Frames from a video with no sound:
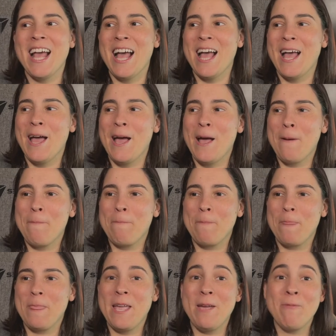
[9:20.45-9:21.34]

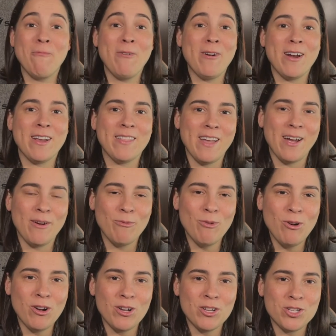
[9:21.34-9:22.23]
um, him wearing that
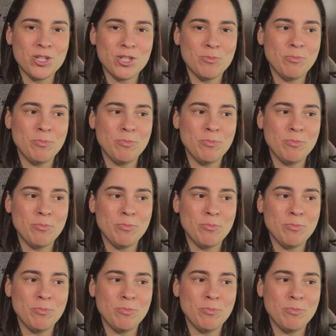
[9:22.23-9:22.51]
watch.